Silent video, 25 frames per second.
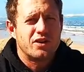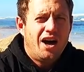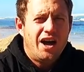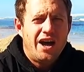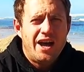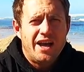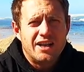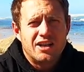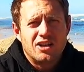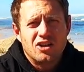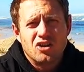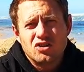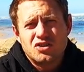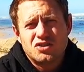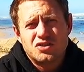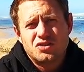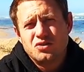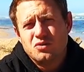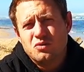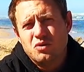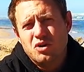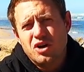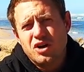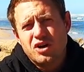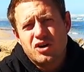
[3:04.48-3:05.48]
I had lots
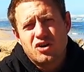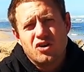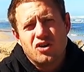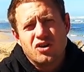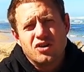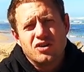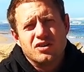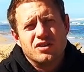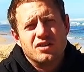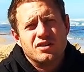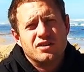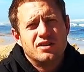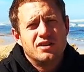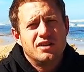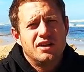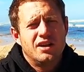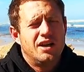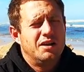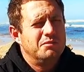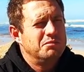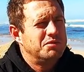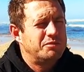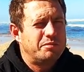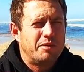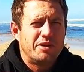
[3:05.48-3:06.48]
to work on,
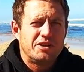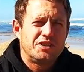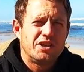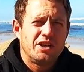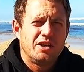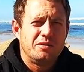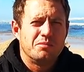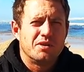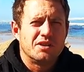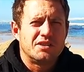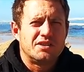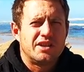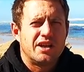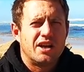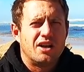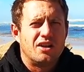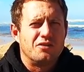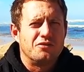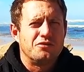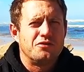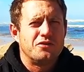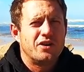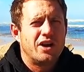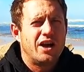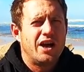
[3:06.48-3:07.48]
especially myself.
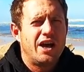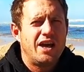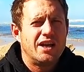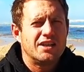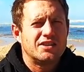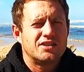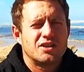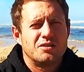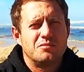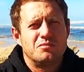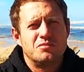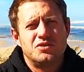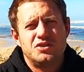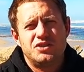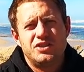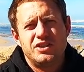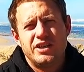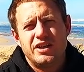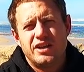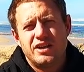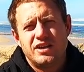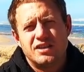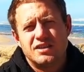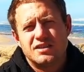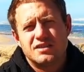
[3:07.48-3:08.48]
I had some
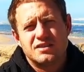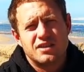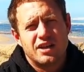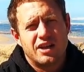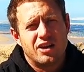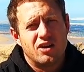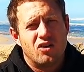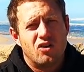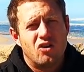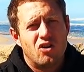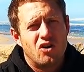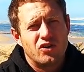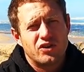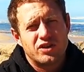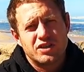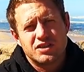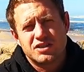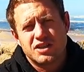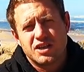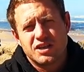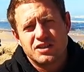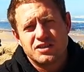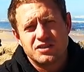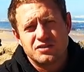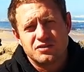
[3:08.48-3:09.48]
serious and hard
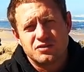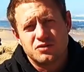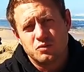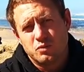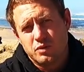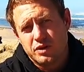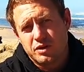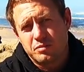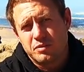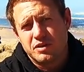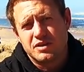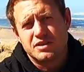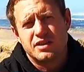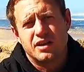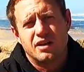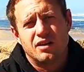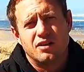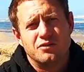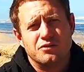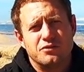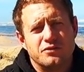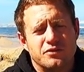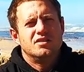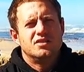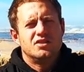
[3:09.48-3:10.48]
discussions with
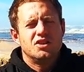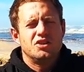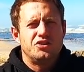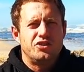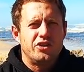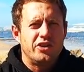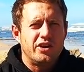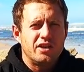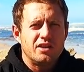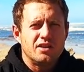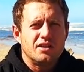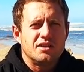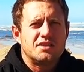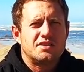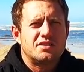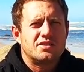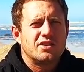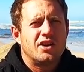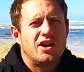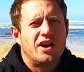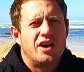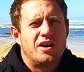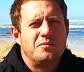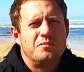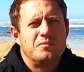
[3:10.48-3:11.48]
myself. So during this
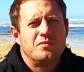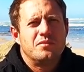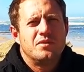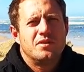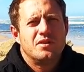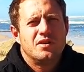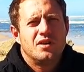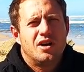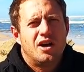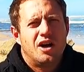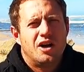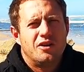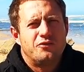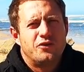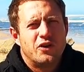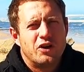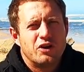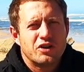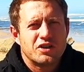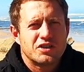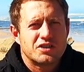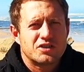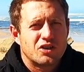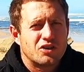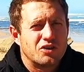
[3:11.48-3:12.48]
time I
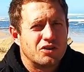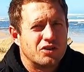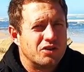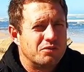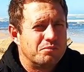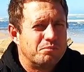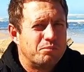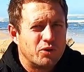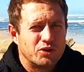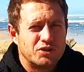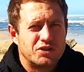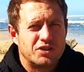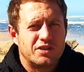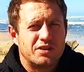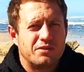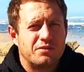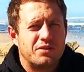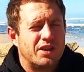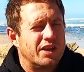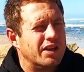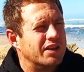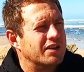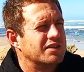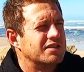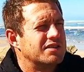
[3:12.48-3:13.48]
focused on positive
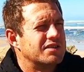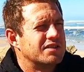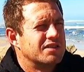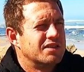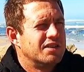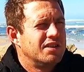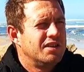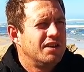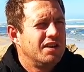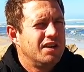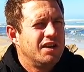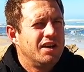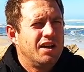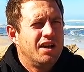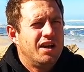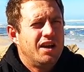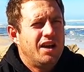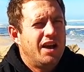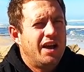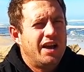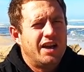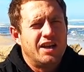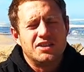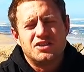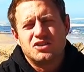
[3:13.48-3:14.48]
things,
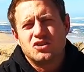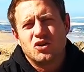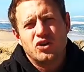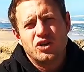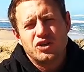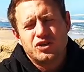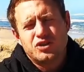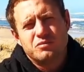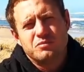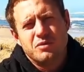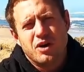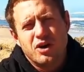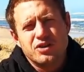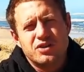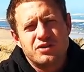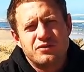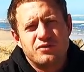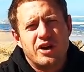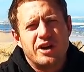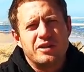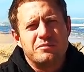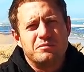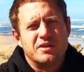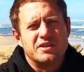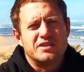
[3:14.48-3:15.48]
and I started to
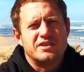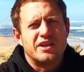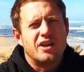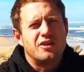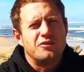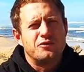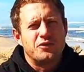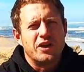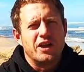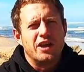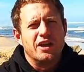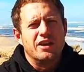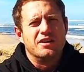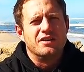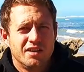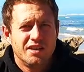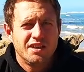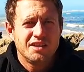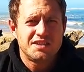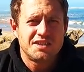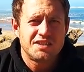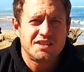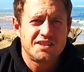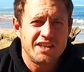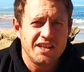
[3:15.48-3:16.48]
motivate myself again.
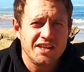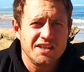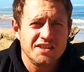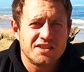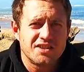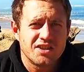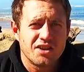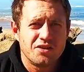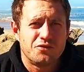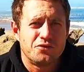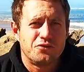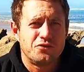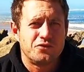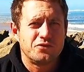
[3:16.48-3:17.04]
It's a sense of